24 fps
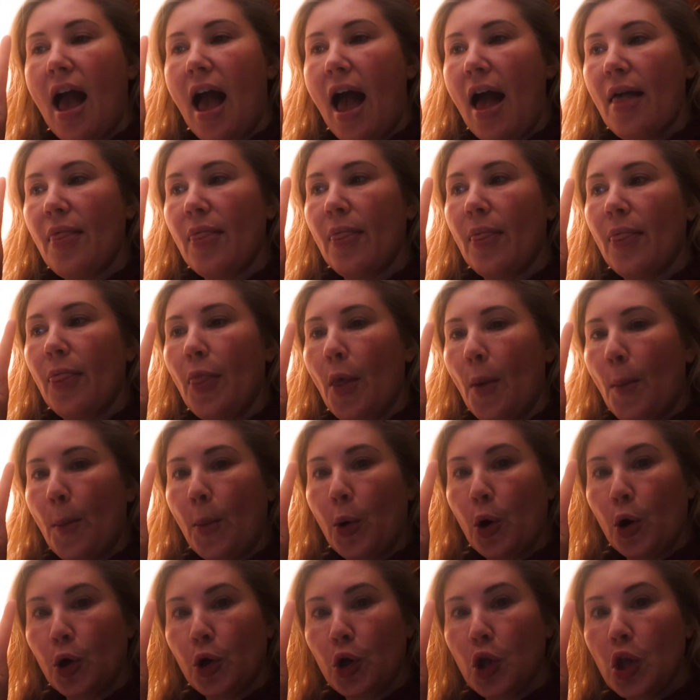at the
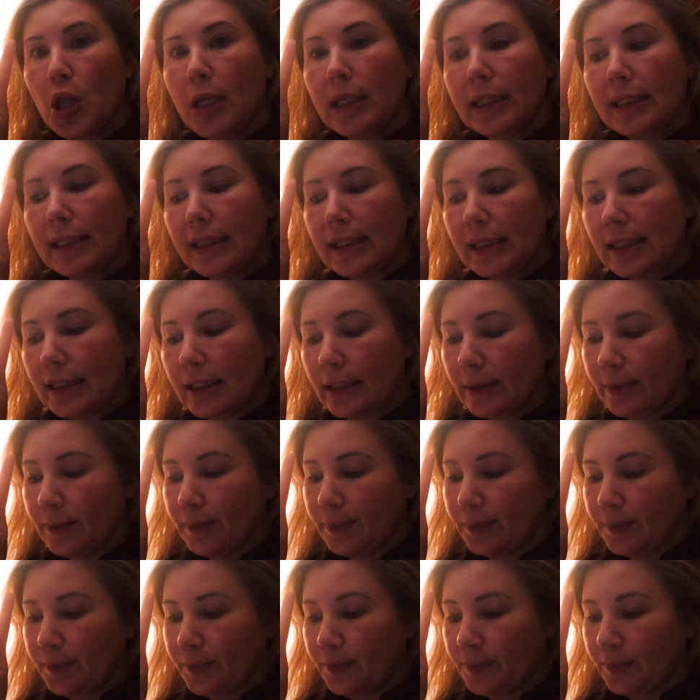Myrtles.
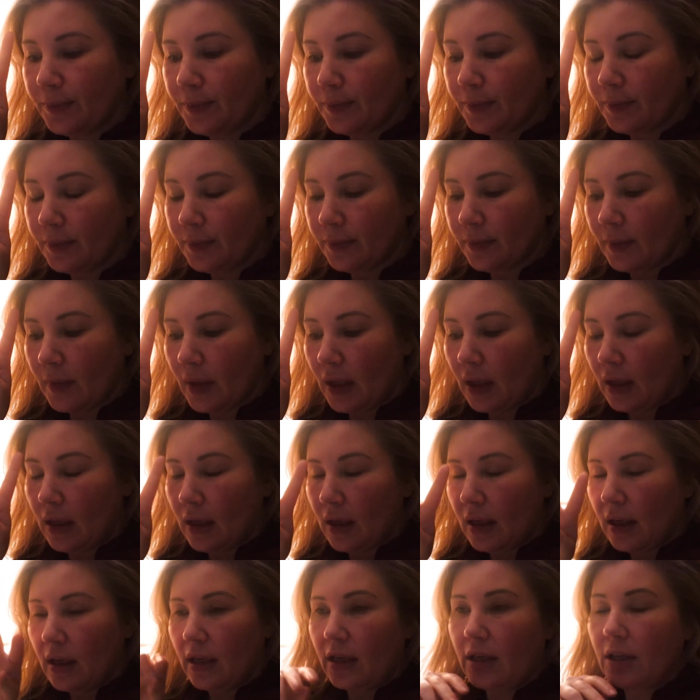
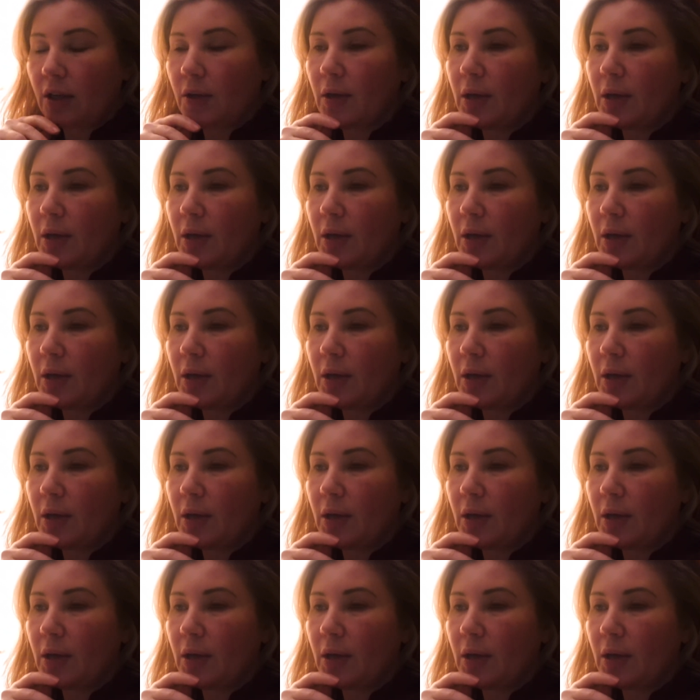You know,